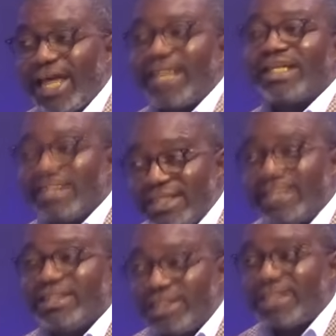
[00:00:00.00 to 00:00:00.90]
the
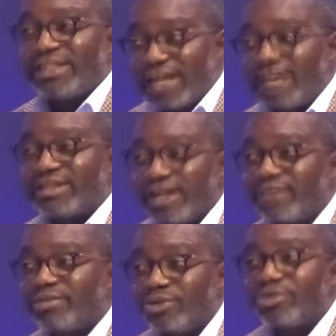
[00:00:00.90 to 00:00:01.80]
DG is
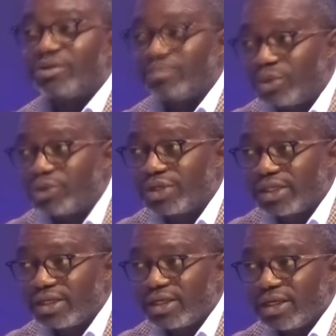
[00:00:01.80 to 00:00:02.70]
answerable to the board.
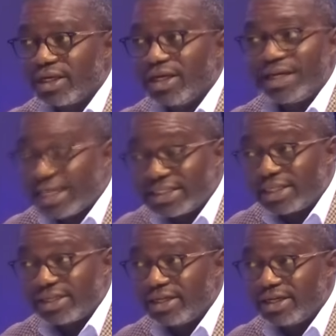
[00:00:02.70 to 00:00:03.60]
It doesn't.